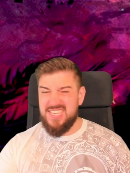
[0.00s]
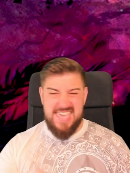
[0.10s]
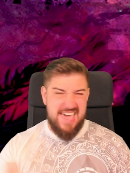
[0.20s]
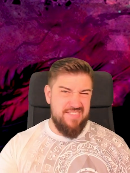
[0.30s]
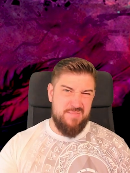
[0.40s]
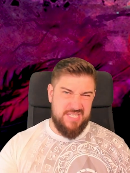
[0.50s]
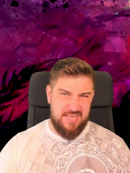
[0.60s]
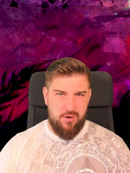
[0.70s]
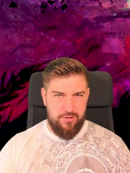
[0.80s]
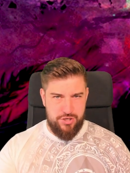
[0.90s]
Yeah, they
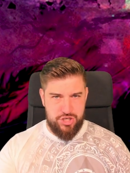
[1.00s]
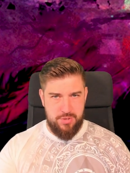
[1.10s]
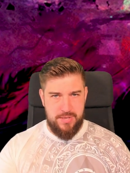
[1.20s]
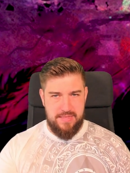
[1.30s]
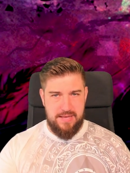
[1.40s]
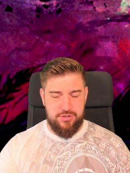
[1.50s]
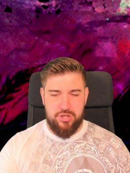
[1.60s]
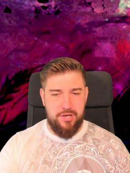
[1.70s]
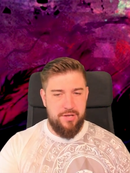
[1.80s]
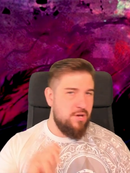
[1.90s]
miss out on the shoot in that
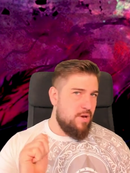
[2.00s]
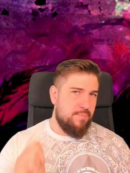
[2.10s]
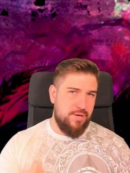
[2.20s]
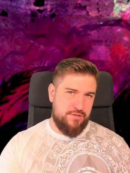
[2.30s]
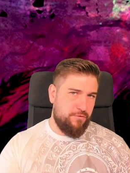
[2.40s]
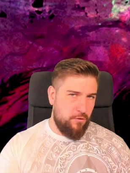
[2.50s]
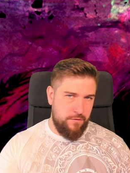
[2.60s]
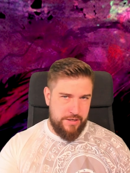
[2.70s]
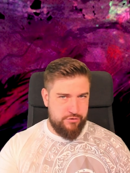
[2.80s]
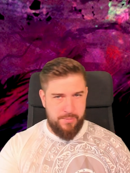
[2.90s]
turn, but it's
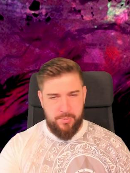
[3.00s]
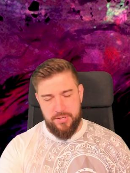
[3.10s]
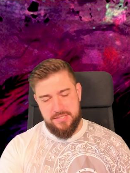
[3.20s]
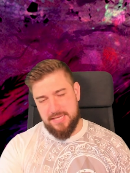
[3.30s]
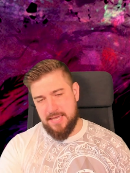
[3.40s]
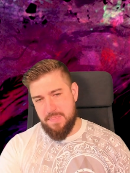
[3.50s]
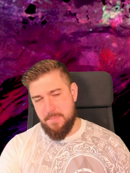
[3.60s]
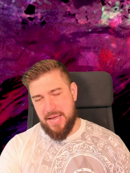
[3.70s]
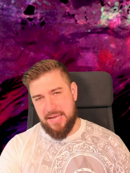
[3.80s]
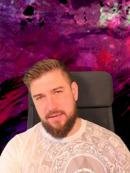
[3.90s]
4 victory points in
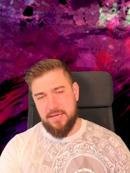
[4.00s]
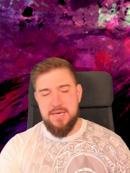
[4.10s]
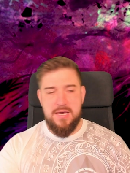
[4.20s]
the bank.